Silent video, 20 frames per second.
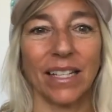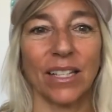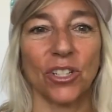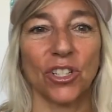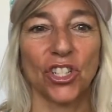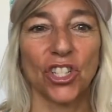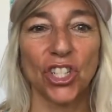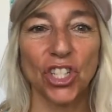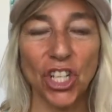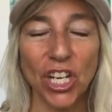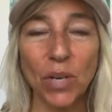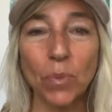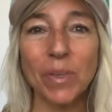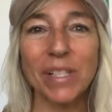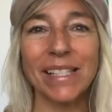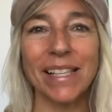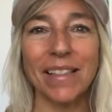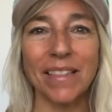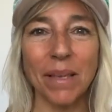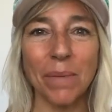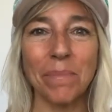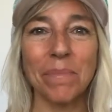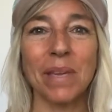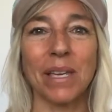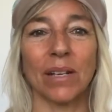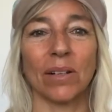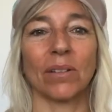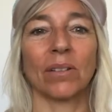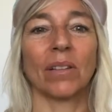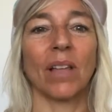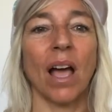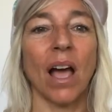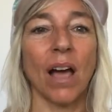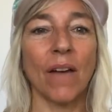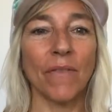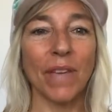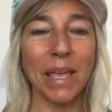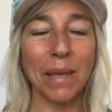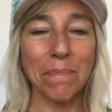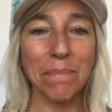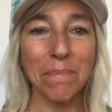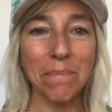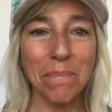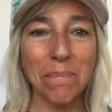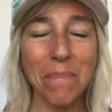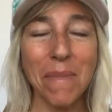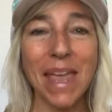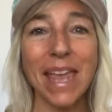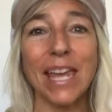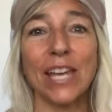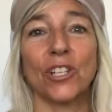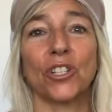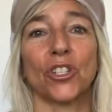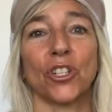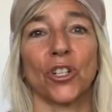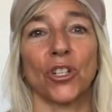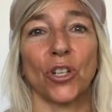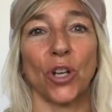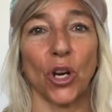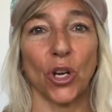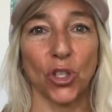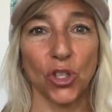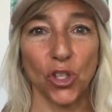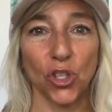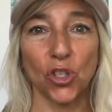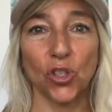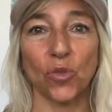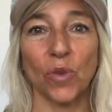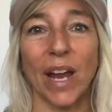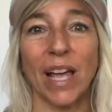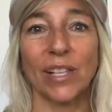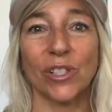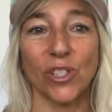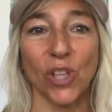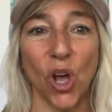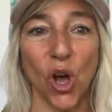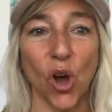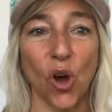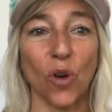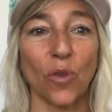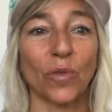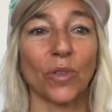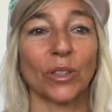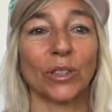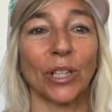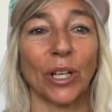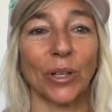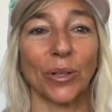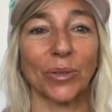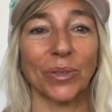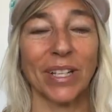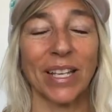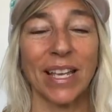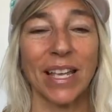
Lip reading: she was in the middle of a major stress overload.